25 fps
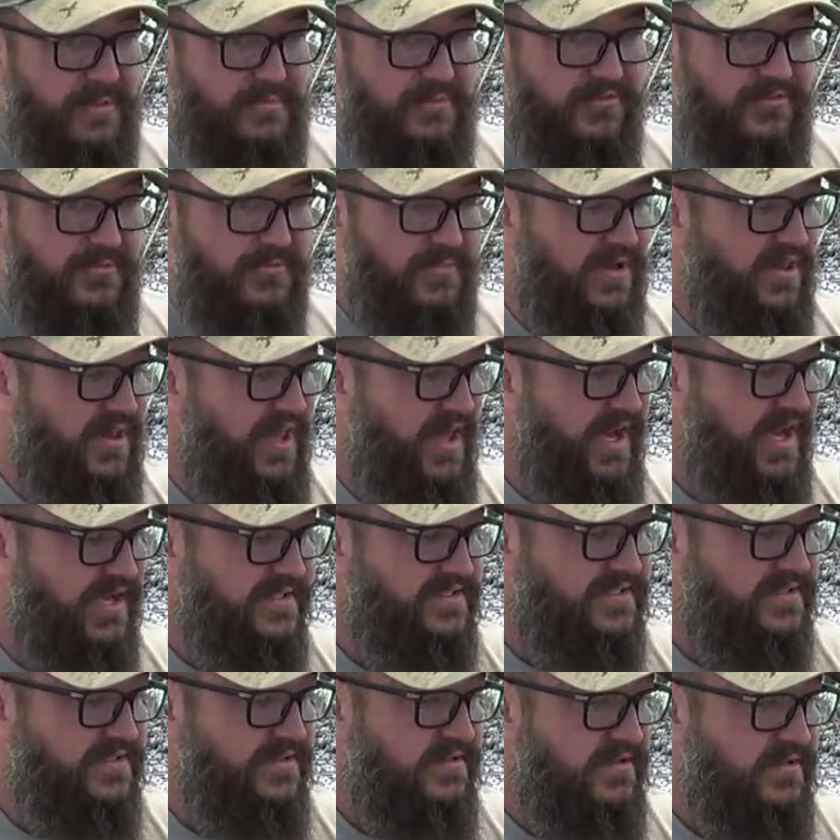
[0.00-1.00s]
or from a
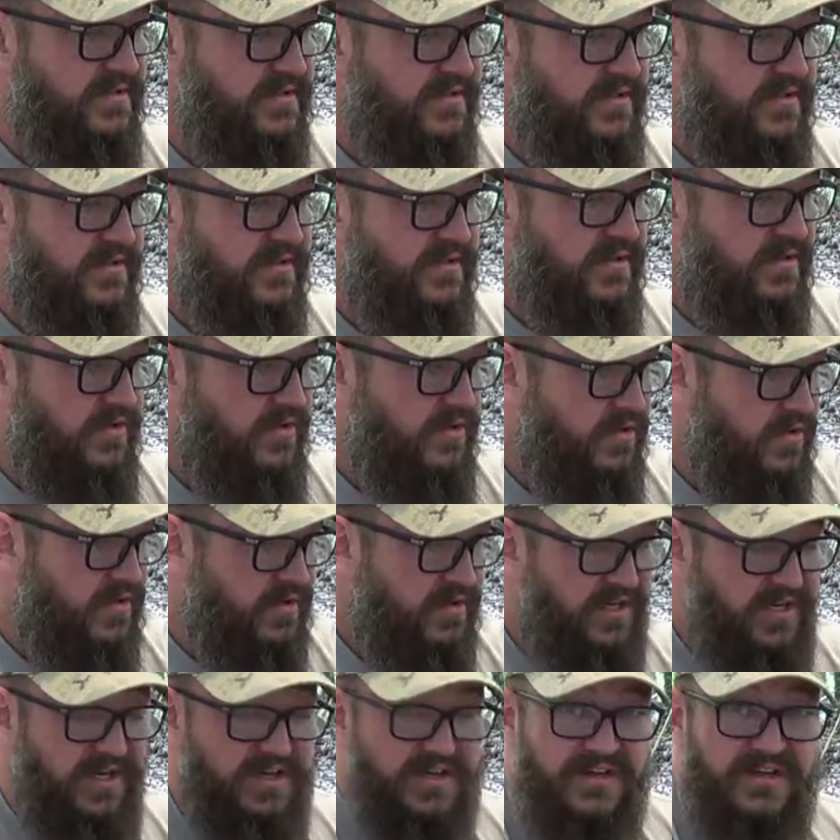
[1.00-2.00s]
glass.
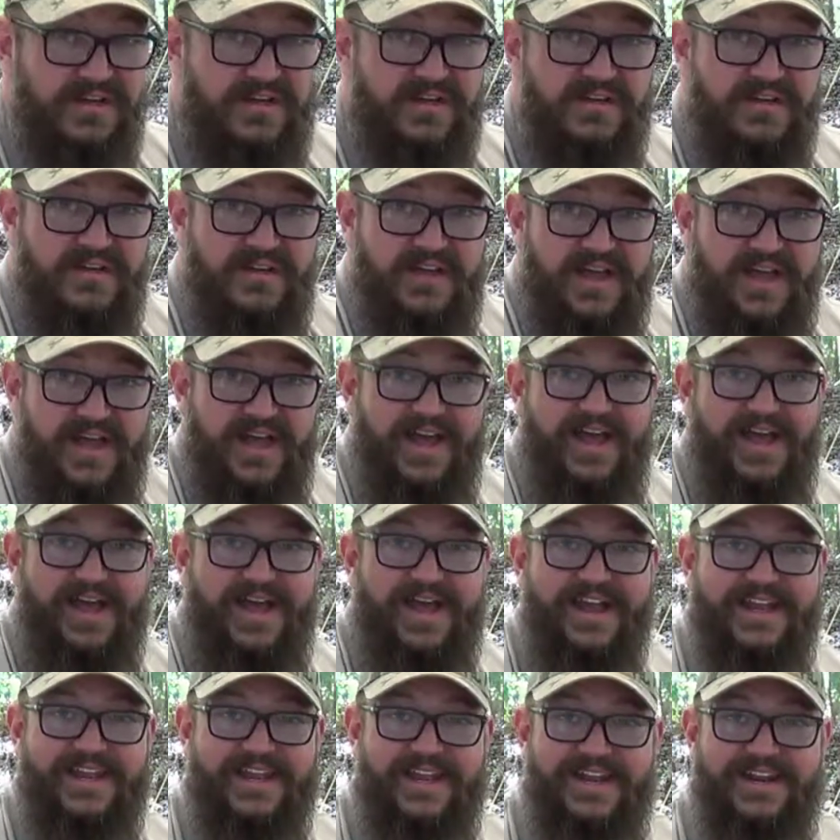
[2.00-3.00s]
I
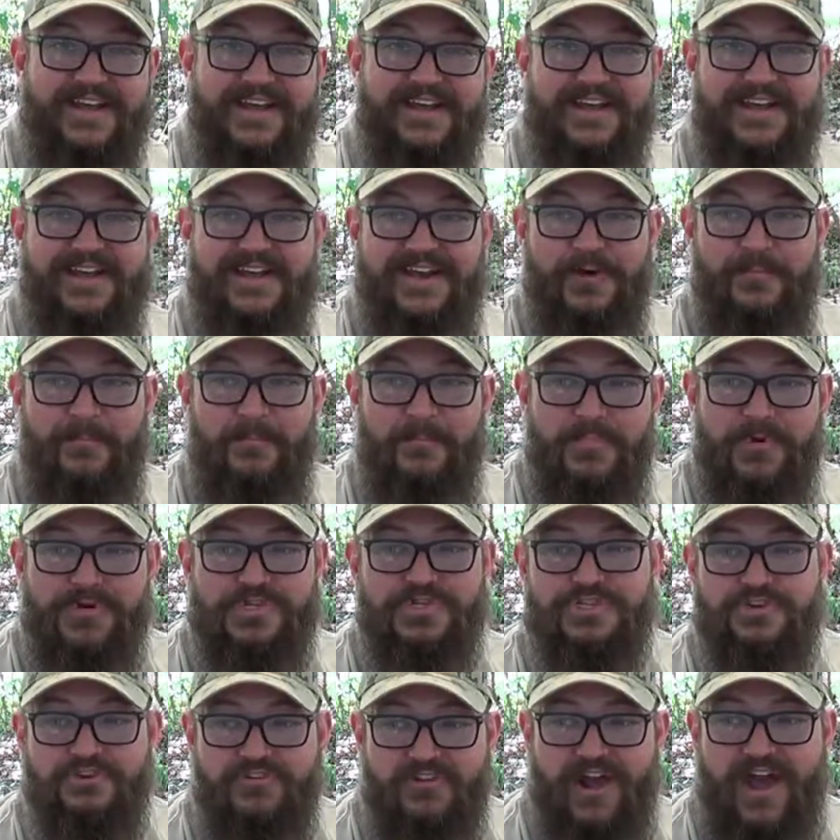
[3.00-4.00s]
need a
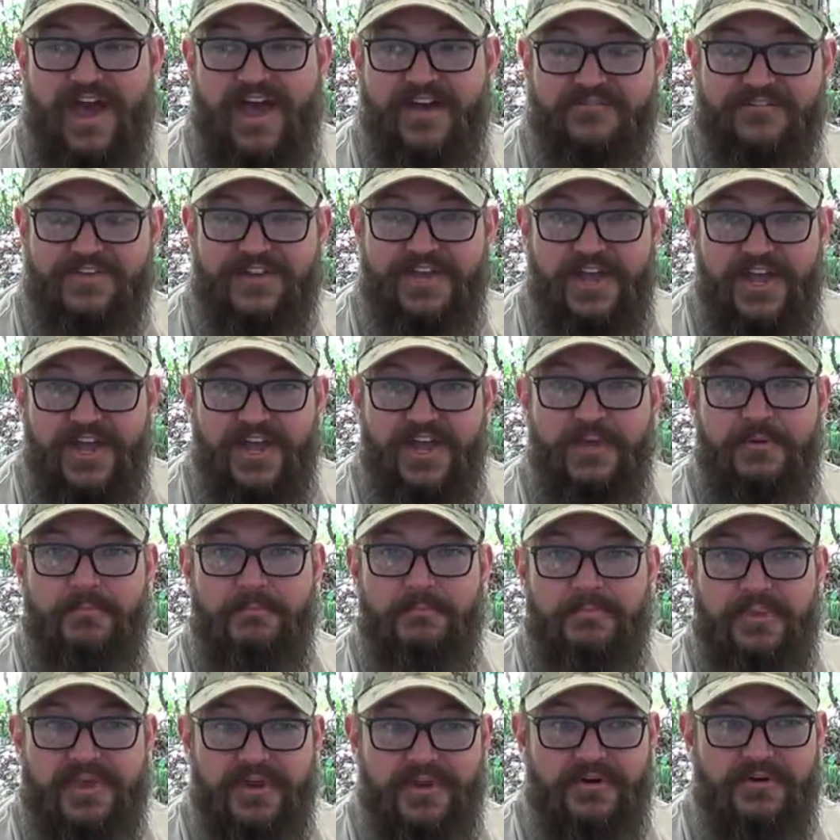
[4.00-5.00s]
Bushcraft
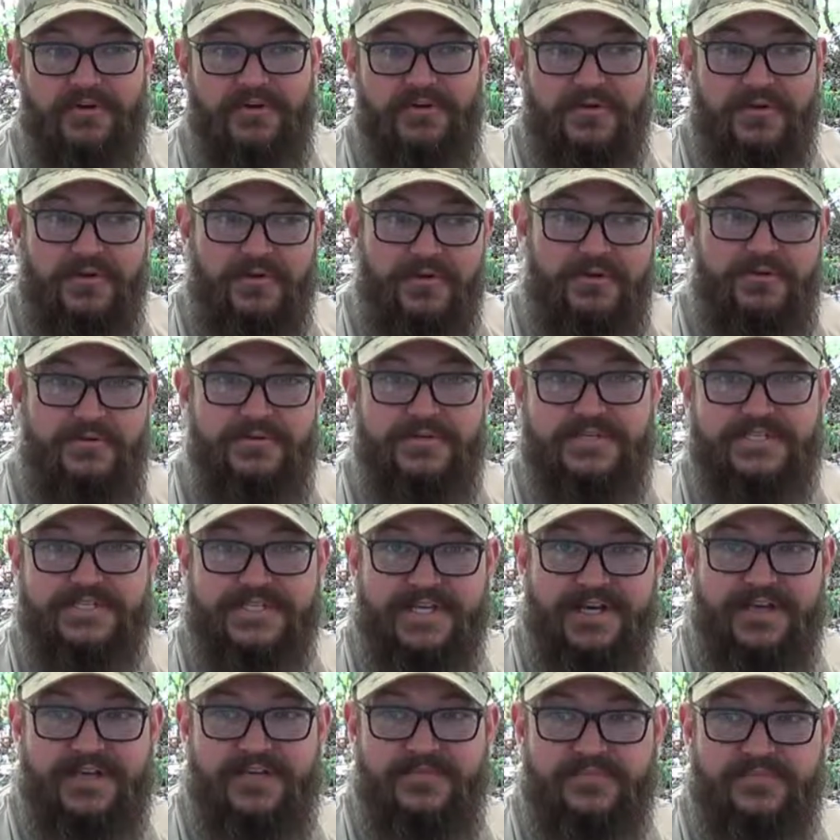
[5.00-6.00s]
beer
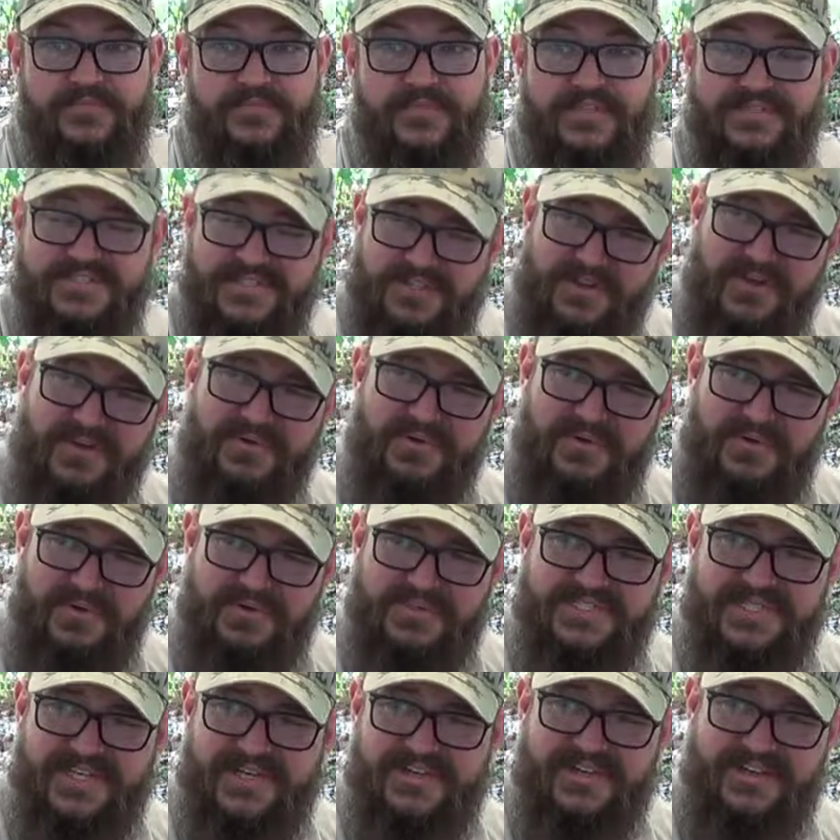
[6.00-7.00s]
kuksa. Is it called
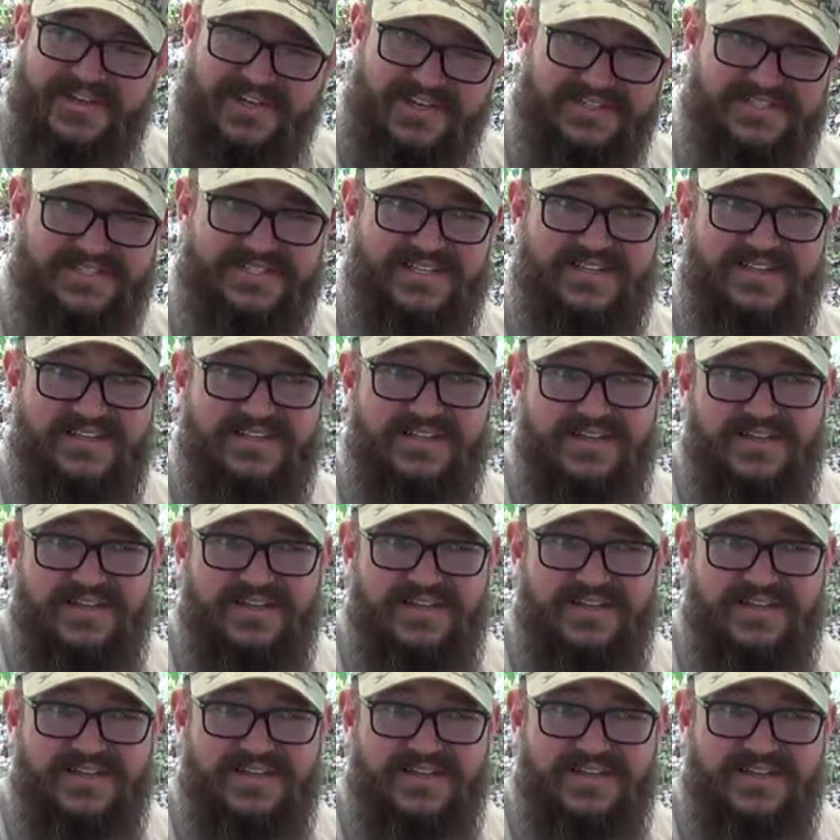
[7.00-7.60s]
kuksa? Kuksa?